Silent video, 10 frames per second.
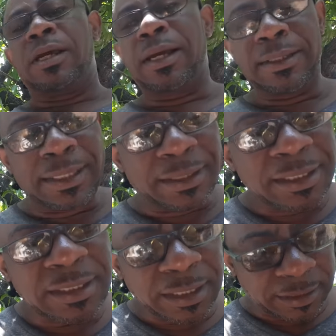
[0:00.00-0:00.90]
And that
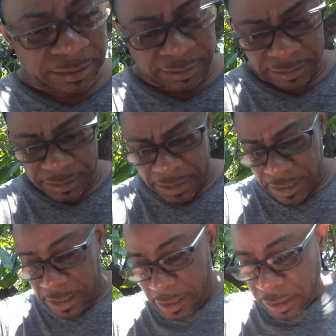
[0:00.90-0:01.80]
is it.
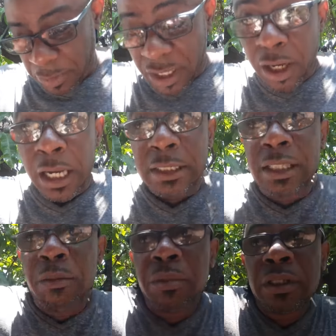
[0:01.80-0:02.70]
It's because
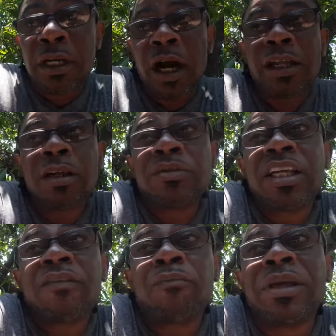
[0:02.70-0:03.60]
them call
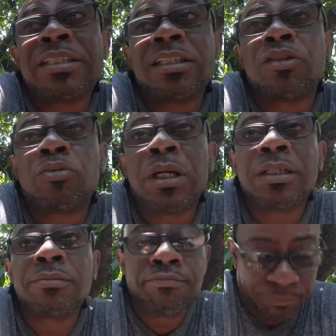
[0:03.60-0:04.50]
themselves businesswoman,